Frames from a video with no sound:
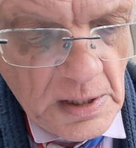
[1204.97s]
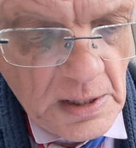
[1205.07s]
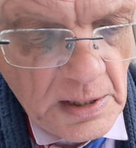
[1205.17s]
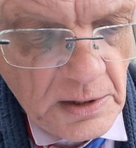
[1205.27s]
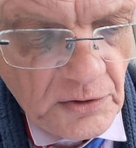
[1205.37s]

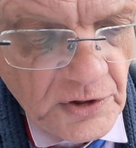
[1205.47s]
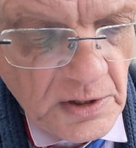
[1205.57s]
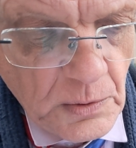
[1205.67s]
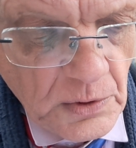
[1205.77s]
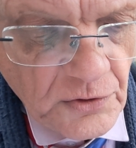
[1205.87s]
And he said
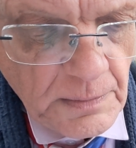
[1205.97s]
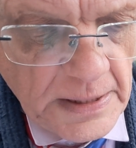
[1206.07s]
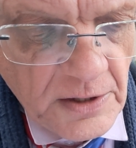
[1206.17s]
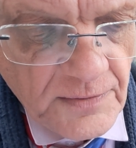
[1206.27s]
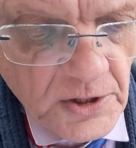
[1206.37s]
he was a
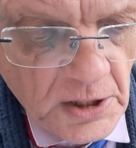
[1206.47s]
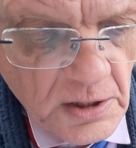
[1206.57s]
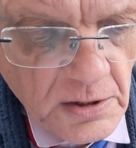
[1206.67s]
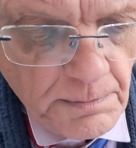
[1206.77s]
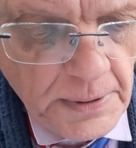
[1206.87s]
man of
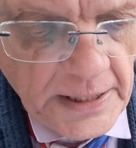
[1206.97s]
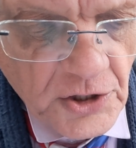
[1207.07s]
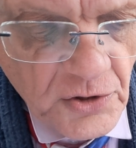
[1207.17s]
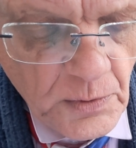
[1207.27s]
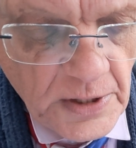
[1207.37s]
dark
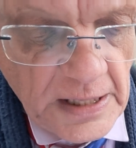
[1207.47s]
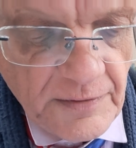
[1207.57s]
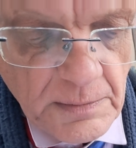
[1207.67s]
complexion with a heavy